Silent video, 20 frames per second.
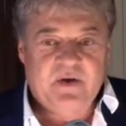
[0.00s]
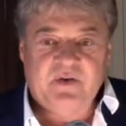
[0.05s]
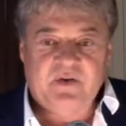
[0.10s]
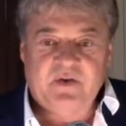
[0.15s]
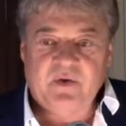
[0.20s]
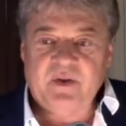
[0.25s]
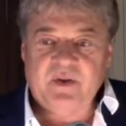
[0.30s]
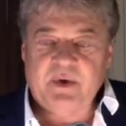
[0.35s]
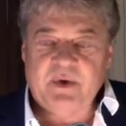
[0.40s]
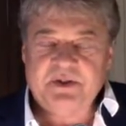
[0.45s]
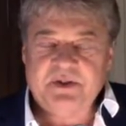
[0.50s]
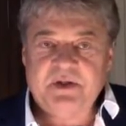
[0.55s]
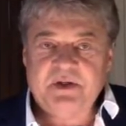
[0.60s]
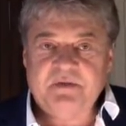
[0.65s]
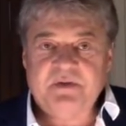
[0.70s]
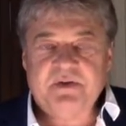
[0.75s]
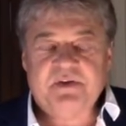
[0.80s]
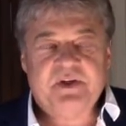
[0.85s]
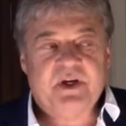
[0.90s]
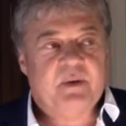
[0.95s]
So in the months
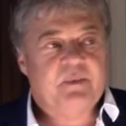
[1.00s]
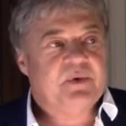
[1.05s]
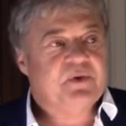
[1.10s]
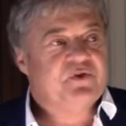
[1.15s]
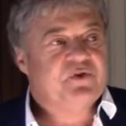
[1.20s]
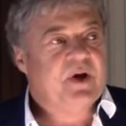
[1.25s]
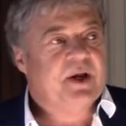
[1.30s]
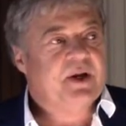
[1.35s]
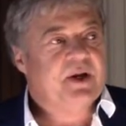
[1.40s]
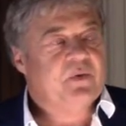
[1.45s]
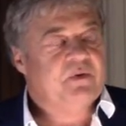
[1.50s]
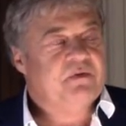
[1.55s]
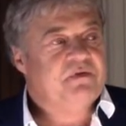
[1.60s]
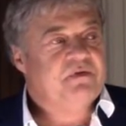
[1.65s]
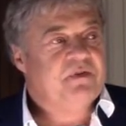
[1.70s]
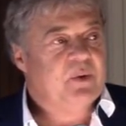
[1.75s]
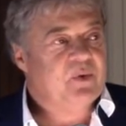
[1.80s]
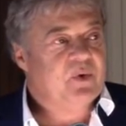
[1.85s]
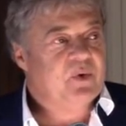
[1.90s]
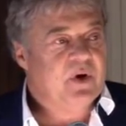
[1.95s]
of December, January,
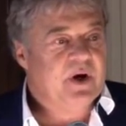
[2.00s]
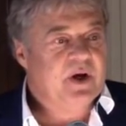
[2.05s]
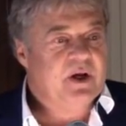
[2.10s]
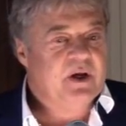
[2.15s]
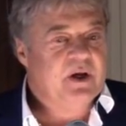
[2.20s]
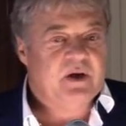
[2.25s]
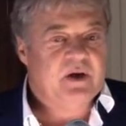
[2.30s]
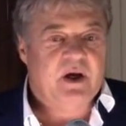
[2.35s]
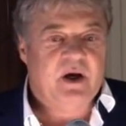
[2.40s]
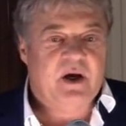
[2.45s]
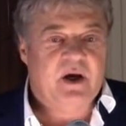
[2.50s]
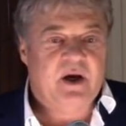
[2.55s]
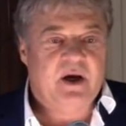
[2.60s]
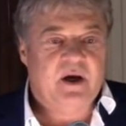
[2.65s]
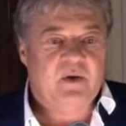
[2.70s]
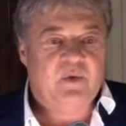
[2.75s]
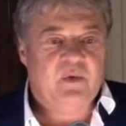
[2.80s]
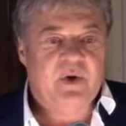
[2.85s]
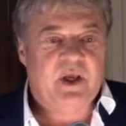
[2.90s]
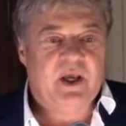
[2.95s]
and February,
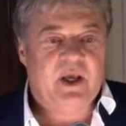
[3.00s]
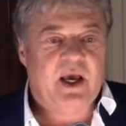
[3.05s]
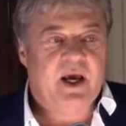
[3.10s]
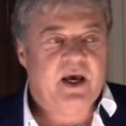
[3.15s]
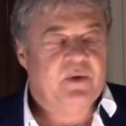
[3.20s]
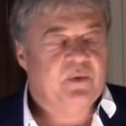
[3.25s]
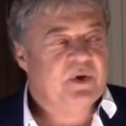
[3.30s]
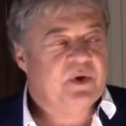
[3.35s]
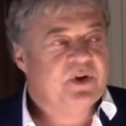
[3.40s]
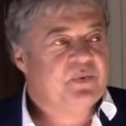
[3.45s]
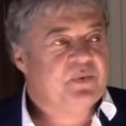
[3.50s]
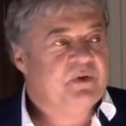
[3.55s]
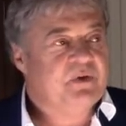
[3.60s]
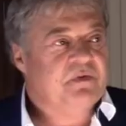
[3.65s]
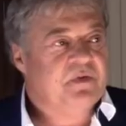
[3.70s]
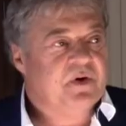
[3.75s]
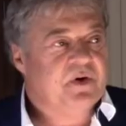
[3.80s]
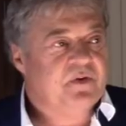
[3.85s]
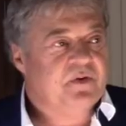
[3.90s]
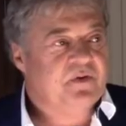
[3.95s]
we had what's
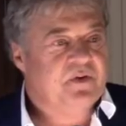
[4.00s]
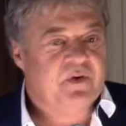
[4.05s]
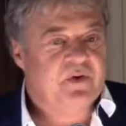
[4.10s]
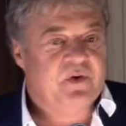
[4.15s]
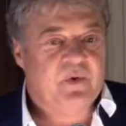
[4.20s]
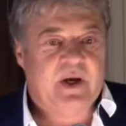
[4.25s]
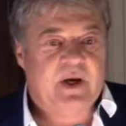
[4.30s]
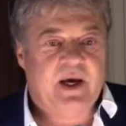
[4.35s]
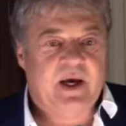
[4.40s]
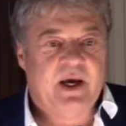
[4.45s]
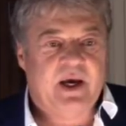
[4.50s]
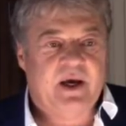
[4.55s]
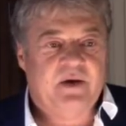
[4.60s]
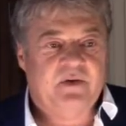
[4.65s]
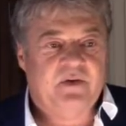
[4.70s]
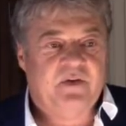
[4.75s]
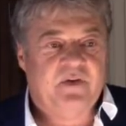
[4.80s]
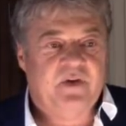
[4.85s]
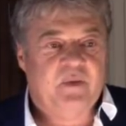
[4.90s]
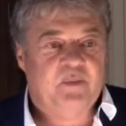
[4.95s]
referred to
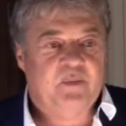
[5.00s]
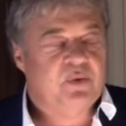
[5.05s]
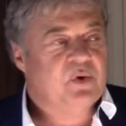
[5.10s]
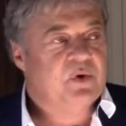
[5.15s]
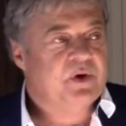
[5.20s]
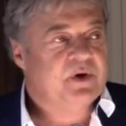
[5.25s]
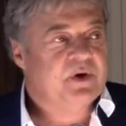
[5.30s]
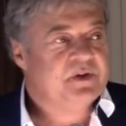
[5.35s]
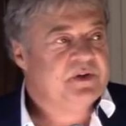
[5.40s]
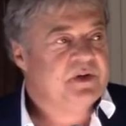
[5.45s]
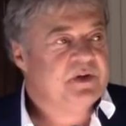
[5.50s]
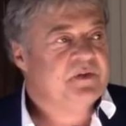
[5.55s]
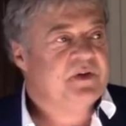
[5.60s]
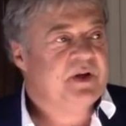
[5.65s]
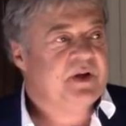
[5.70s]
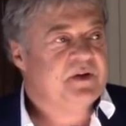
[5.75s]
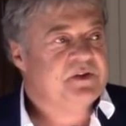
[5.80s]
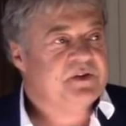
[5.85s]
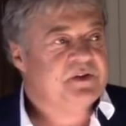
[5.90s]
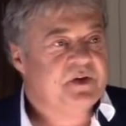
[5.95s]
as the poorest
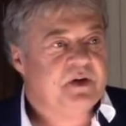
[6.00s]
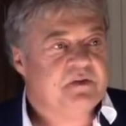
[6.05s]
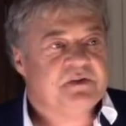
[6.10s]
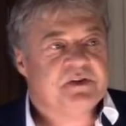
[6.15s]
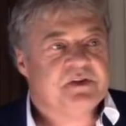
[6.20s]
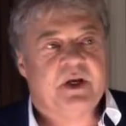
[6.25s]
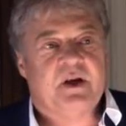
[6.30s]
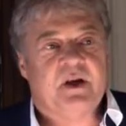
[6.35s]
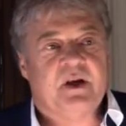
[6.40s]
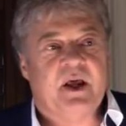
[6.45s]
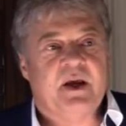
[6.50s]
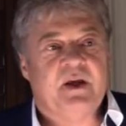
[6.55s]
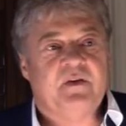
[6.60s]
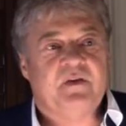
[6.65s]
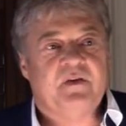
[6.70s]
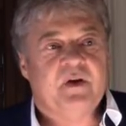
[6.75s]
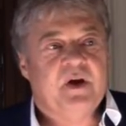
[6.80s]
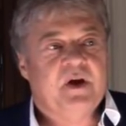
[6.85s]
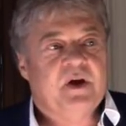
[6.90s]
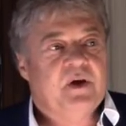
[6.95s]
intensity of
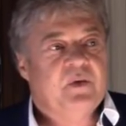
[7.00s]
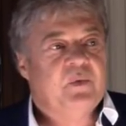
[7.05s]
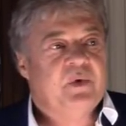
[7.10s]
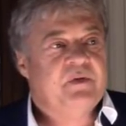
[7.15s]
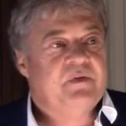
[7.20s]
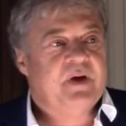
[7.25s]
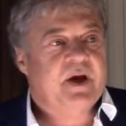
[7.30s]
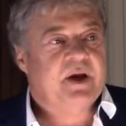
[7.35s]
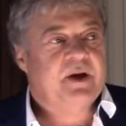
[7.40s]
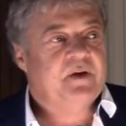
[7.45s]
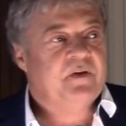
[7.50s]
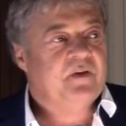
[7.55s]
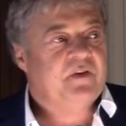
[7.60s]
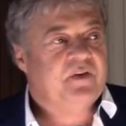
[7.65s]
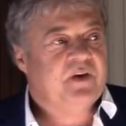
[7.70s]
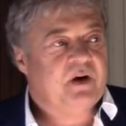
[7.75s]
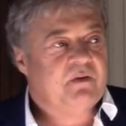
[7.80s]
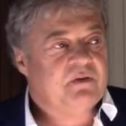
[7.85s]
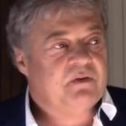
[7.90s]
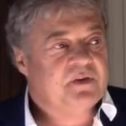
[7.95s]
sunlight we've had in
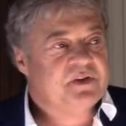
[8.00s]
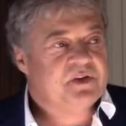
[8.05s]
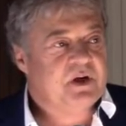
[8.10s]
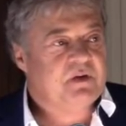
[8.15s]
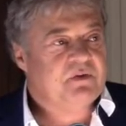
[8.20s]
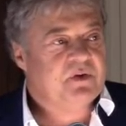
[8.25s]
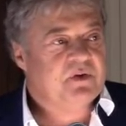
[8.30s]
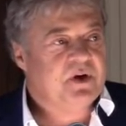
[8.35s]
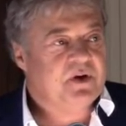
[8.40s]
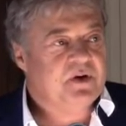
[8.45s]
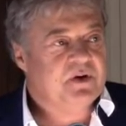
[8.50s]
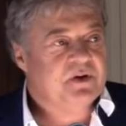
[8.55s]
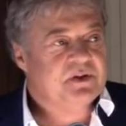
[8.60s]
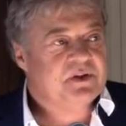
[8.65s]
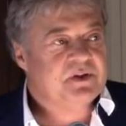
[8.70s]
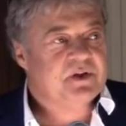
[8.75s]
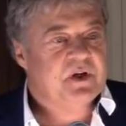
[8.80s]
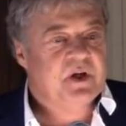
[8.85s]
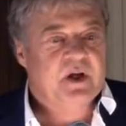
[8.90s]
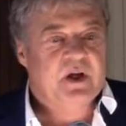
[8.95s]
several
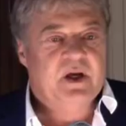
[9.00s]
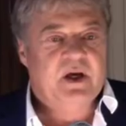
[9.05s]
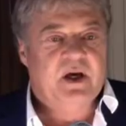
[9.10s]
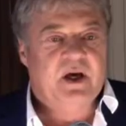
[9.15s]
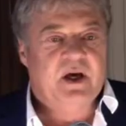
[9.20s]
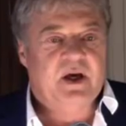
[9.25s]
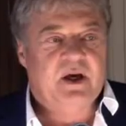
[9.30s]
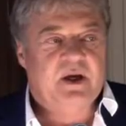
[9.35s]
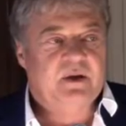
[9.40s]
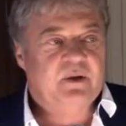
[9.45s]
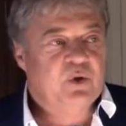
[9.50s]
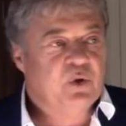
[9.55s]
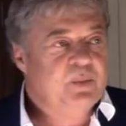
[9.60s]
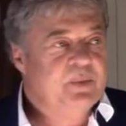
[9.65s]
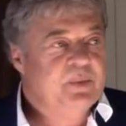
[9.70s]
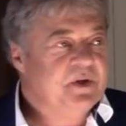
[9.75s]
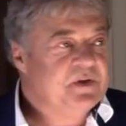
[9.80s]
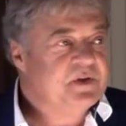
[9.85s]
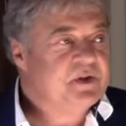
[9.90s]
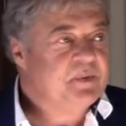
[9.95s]
years.
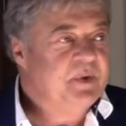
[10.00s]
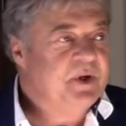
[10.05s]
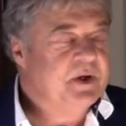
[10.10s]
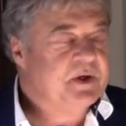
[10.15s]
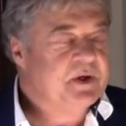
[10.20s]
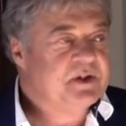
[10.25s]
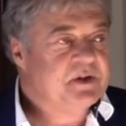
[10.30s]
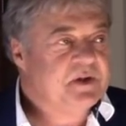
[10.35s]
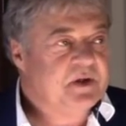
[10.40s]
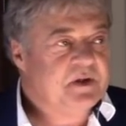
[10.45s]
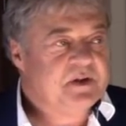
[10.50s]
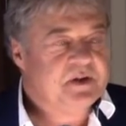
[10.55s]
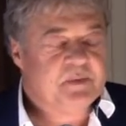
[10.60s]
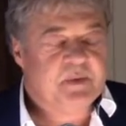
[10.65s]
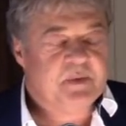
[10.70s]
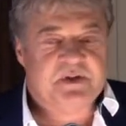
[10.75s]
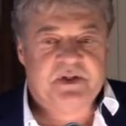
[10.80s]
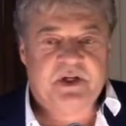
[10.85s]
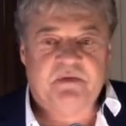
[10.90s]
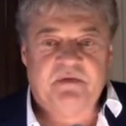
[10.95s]
Lumens, to be
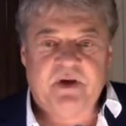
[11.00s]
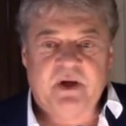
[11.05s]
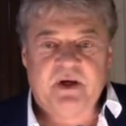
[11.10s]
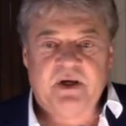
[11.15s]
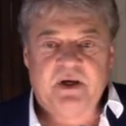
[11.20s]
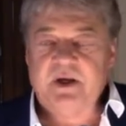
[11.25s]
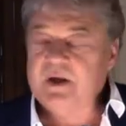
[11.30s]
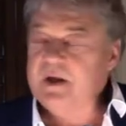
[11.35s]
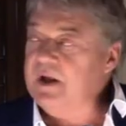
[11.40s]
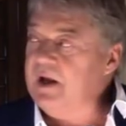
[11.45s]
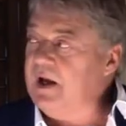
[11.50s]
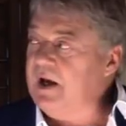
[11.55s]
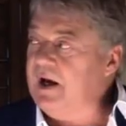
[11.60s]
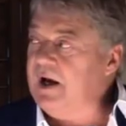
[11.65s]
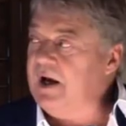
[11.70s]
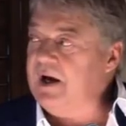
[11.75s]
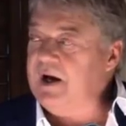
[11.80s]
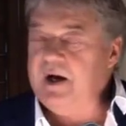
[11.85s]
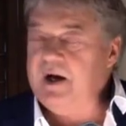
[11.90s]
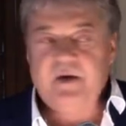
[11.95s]
specific,
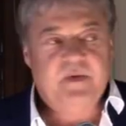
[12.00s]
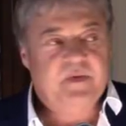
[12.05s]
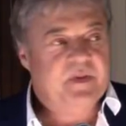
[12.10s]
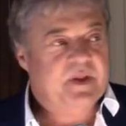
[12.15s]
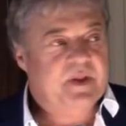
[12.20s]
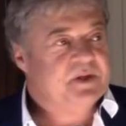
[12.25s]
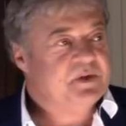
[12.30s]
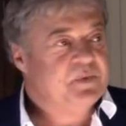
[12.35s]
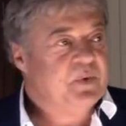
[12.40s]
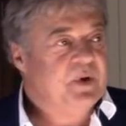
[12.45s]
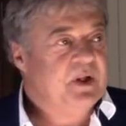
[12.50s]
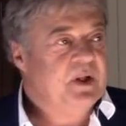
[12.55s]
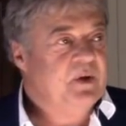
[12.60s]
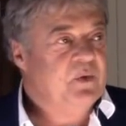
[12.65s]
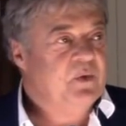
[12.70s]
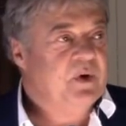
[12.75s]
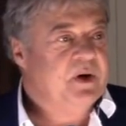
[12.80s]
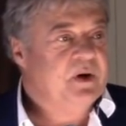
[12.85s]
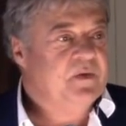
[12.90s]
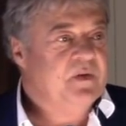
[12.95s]
that's
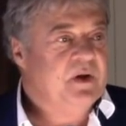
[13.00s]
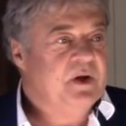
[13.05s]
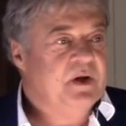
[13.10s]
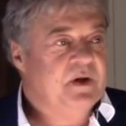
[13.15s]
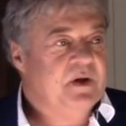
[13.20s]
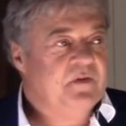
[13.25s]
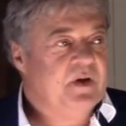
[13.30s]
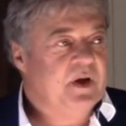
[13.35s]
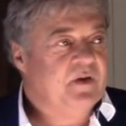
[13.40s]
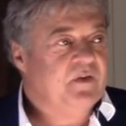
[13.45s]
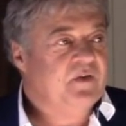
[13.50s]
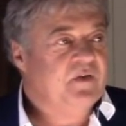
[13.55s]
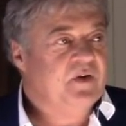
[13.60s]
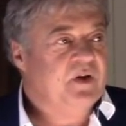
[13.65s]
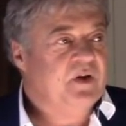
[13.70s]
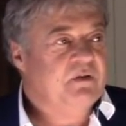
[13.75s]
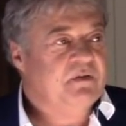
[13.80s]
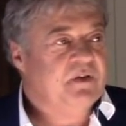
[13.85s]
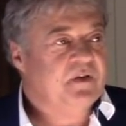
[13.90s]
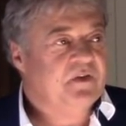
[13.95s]
really one of the
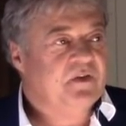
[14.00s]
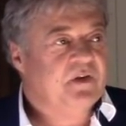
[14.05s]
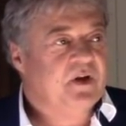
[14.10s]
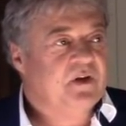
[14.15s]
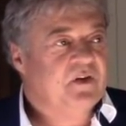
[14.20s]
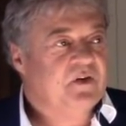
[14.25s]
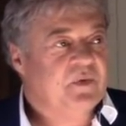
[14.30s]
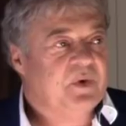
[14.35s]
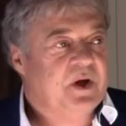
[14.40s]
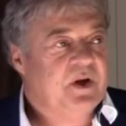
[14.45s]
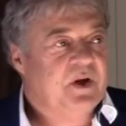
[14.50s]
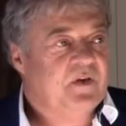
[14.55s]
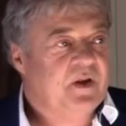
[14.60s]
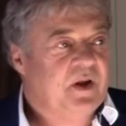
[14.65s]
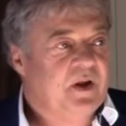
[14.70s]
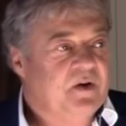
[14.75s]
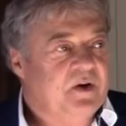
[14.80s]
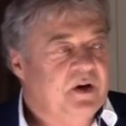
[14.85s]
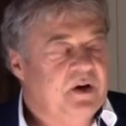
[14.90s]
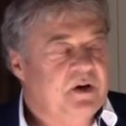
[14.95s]
intensity of the sun's rays
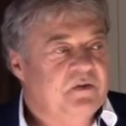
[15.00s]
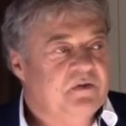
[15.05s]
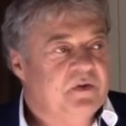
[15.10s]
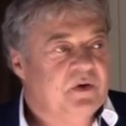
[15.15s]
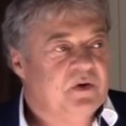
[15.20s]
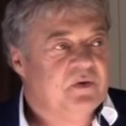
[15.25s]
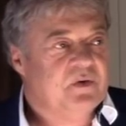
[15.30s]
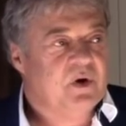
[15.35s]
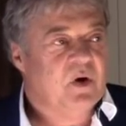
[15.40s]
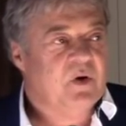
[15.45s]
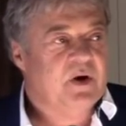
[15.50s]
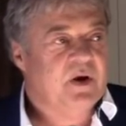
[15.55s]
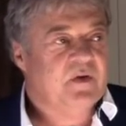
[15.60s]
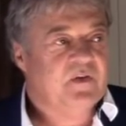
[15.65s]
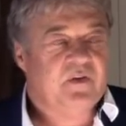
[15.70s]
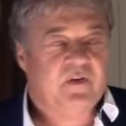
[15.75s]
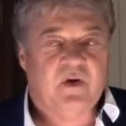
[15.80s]
that are needed for growing.